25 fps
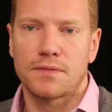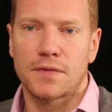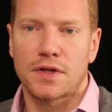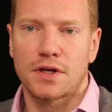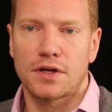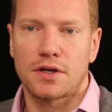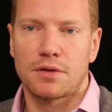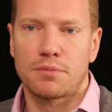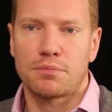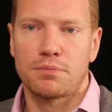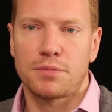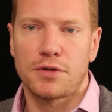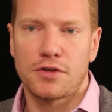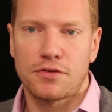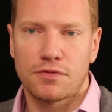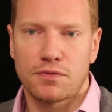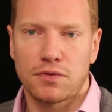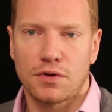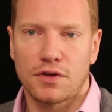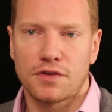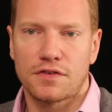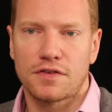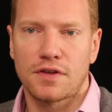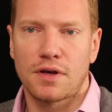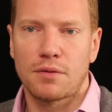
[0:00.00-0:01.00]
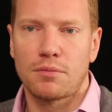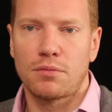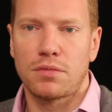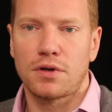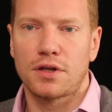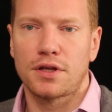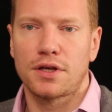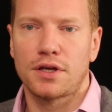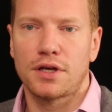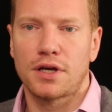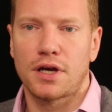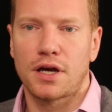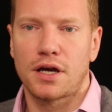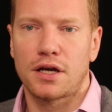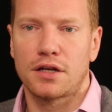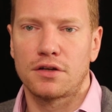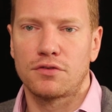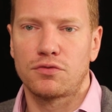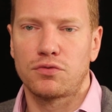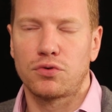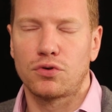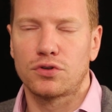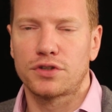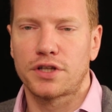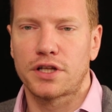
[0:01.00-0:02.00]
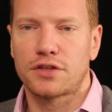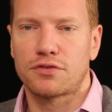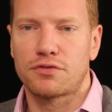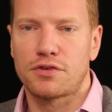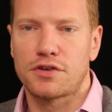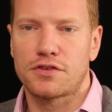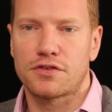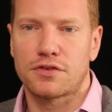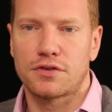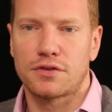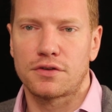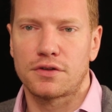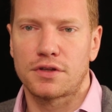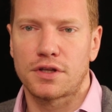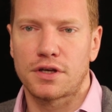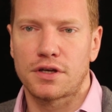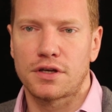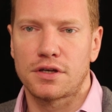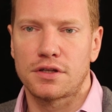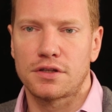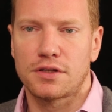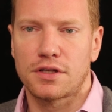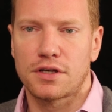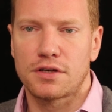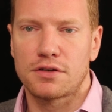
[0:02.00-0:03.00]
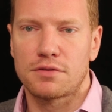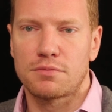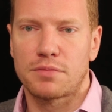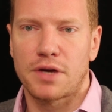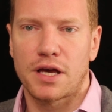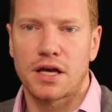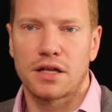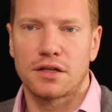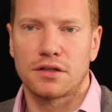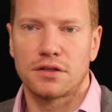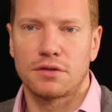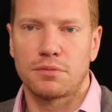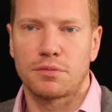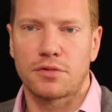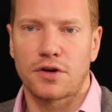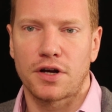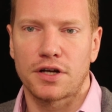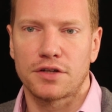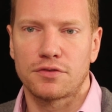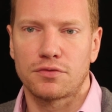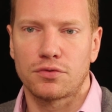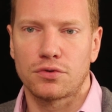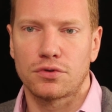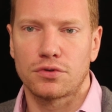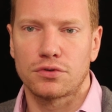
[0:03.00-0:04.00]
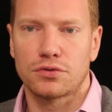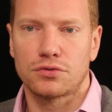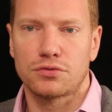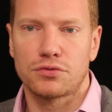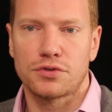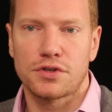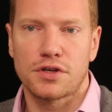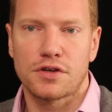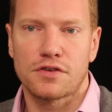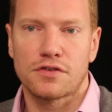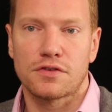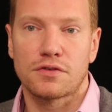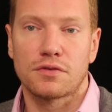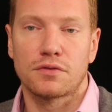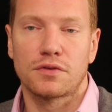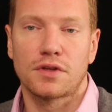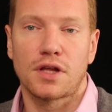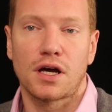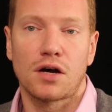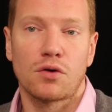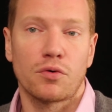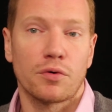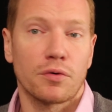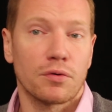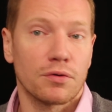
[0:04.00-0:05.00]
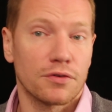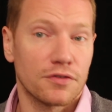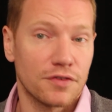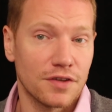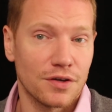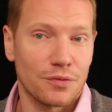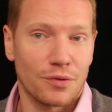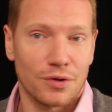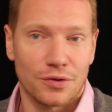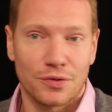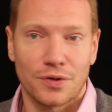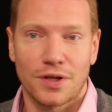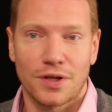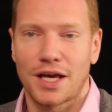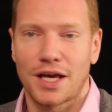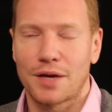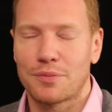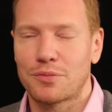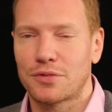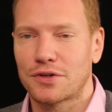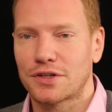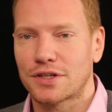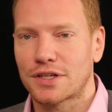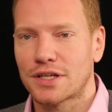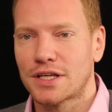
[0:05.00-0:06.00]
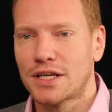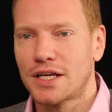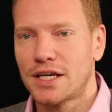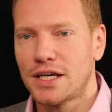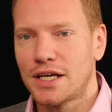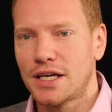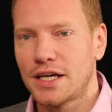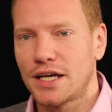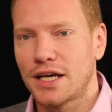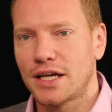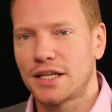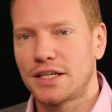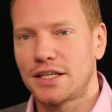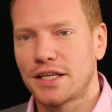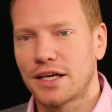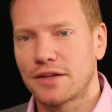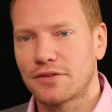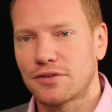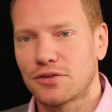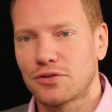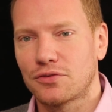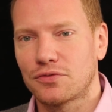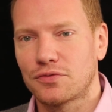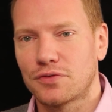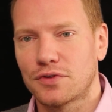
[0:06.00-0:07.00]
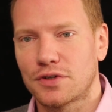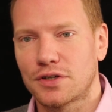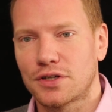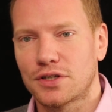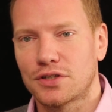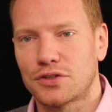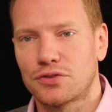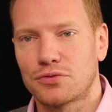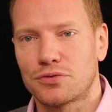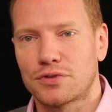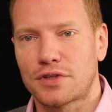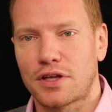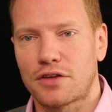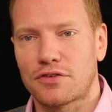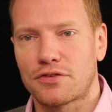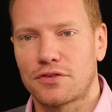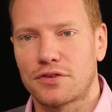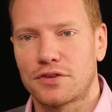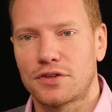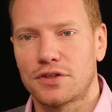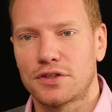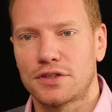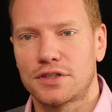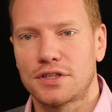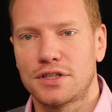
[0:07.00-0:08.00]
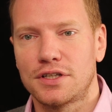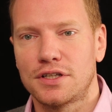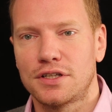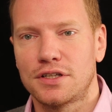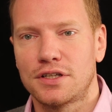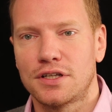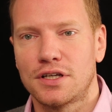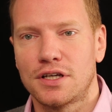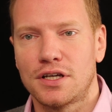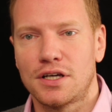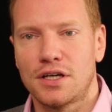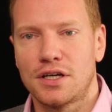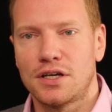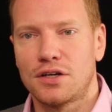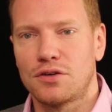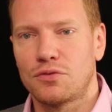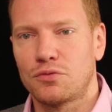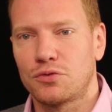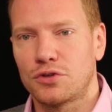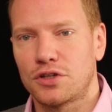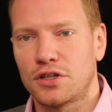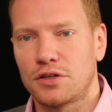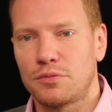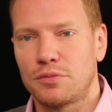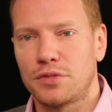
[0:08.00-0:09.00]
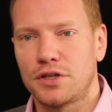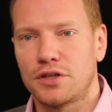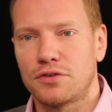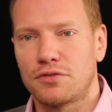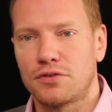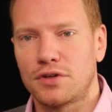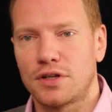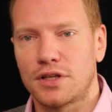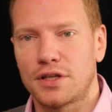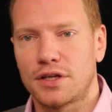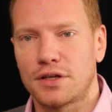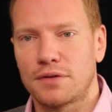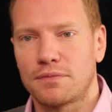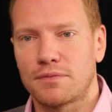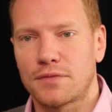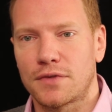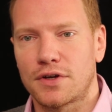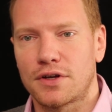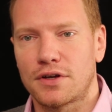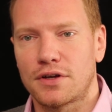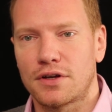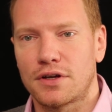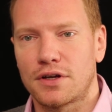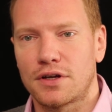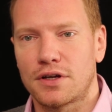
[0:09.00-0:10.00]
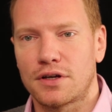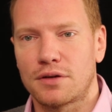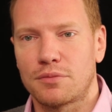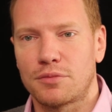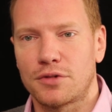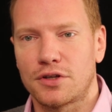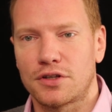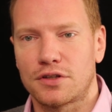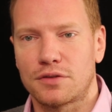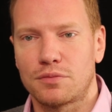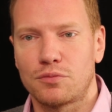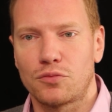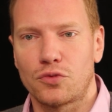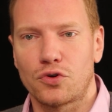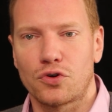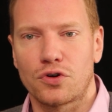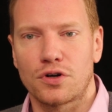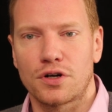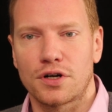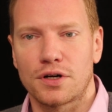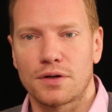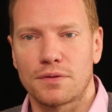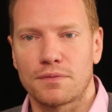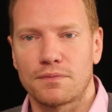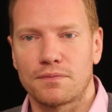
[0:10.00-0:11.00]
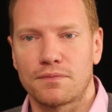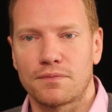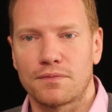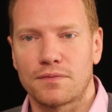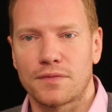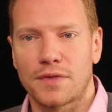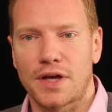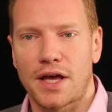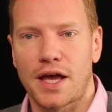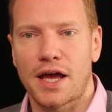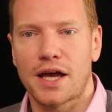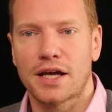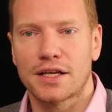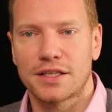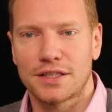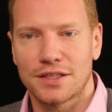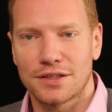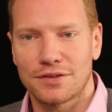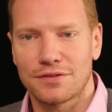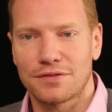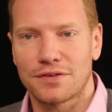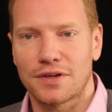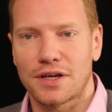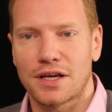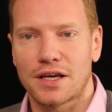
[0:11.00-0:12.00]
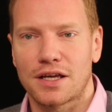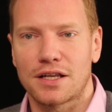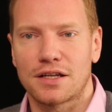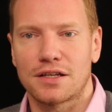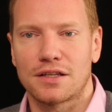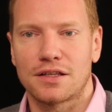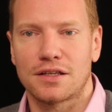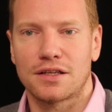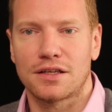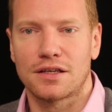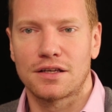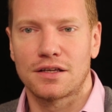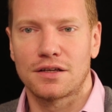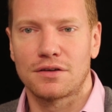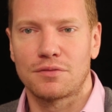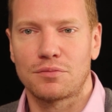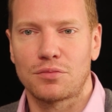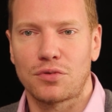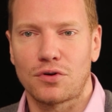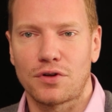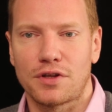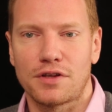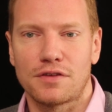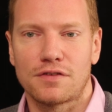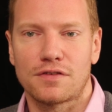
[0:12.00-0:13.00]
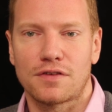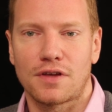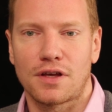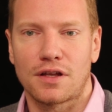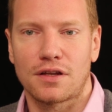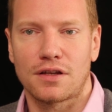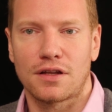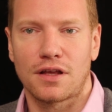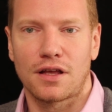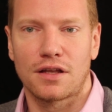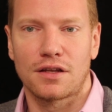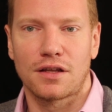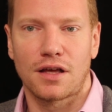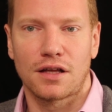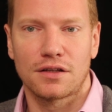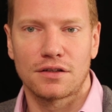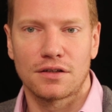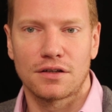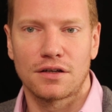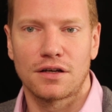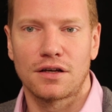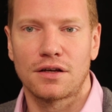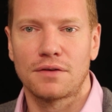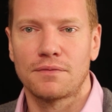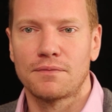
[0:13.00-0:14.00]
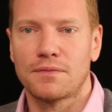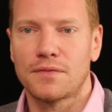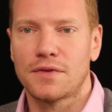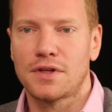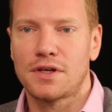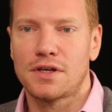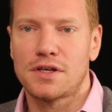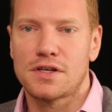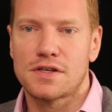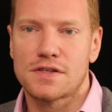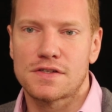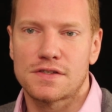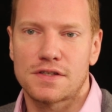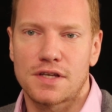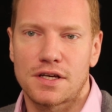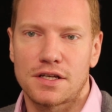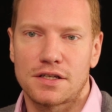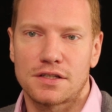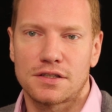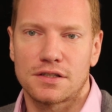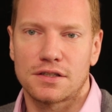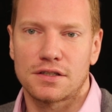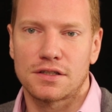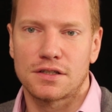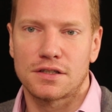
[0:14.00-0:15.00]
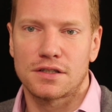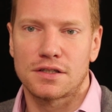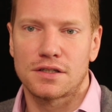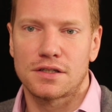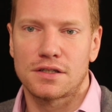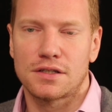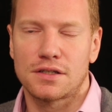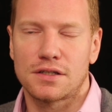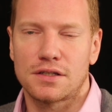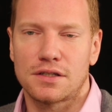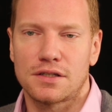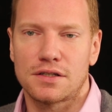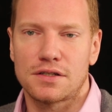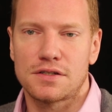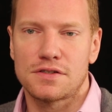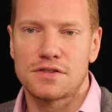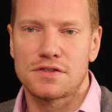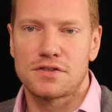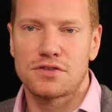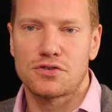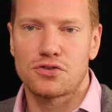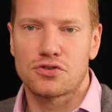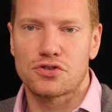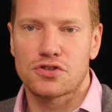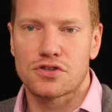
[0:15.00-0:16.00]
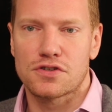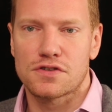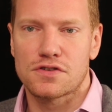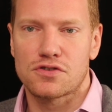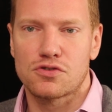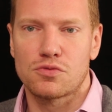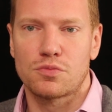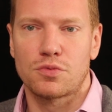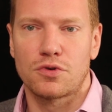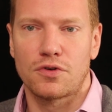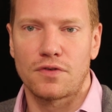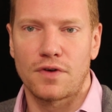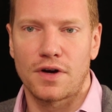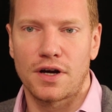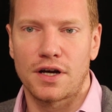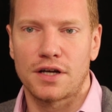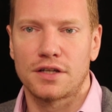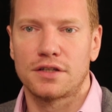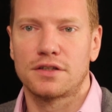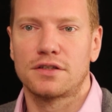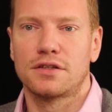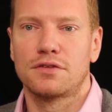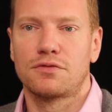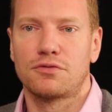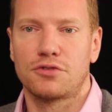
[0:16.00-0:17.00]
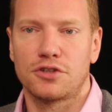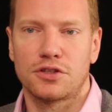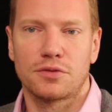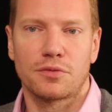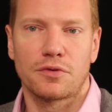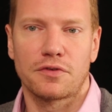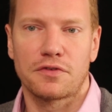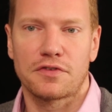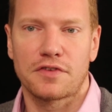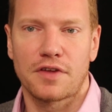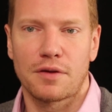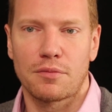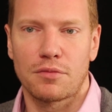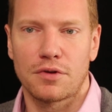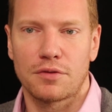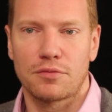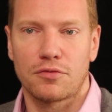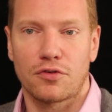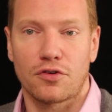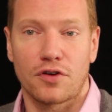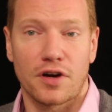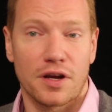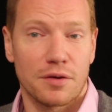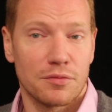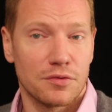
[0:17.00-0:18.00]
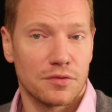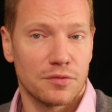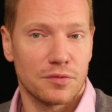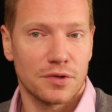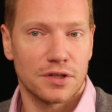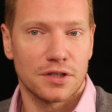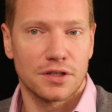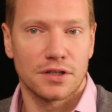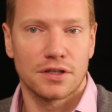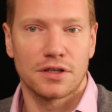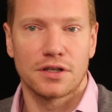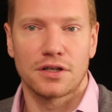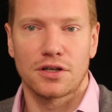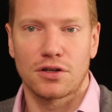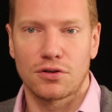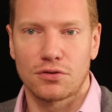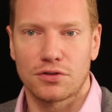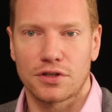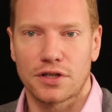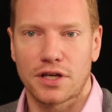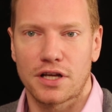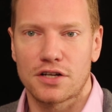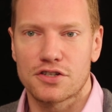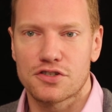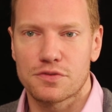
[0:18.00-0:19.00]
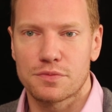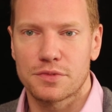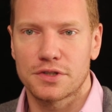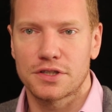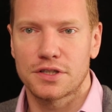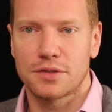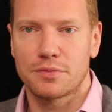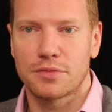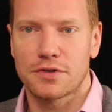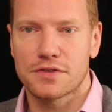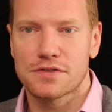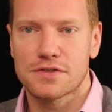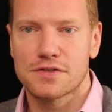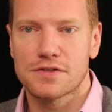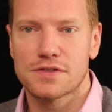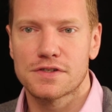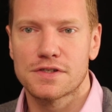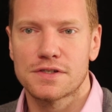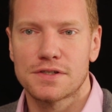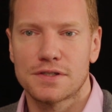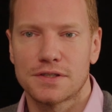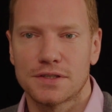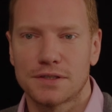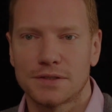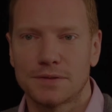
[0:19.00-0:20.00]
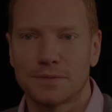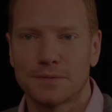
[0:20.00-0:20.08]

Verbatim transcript: uh, peaceful assembly, and for that reason, they, they banned the pride for two years. Now we will see what happened at the end of 2013. Would it be really a bit more um, active, and police and, and other state uh, uh, institutions to provide freedom of assembly for everybody, including LGBT persons.